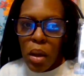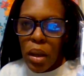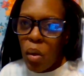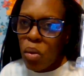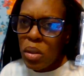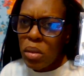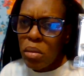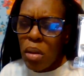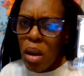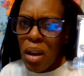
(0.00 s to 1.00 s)
it was
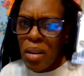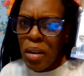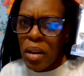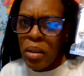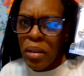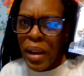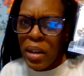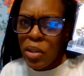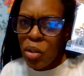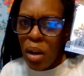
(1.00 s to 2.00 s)
under under
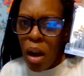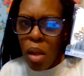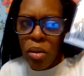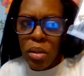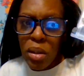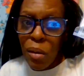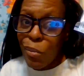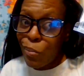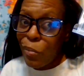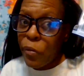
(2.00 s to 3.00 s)
like two dollars. So
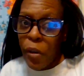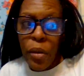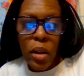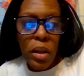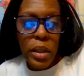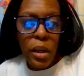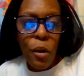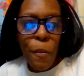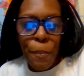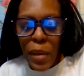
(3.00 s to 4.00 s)
very good deal.